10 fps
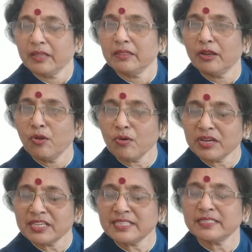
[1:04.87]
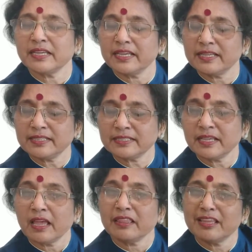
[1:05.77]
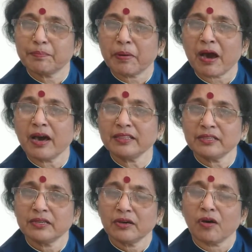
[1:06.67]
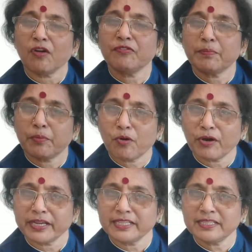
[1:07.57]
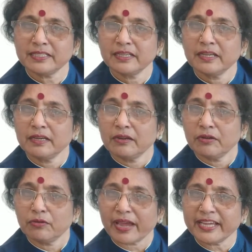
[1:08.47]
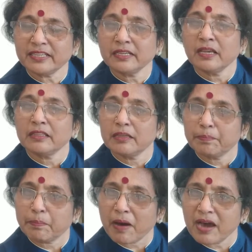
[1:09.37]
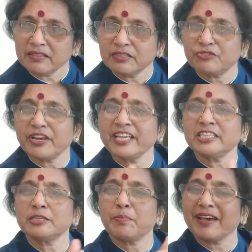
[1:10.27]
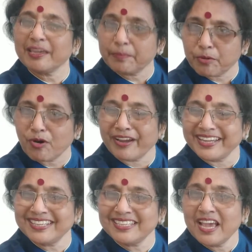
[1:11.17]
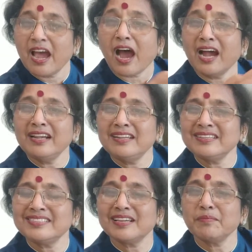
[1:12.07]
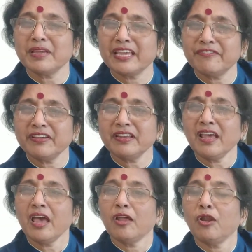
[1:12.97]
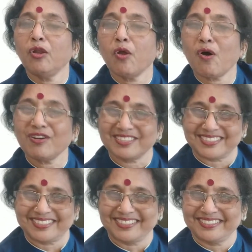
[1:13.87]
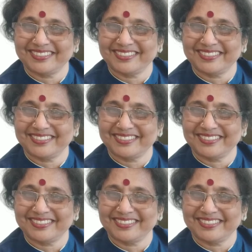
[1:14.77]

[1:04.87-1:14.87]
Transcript: The locus is the path of a point, right? The path traced by a point under some given laws.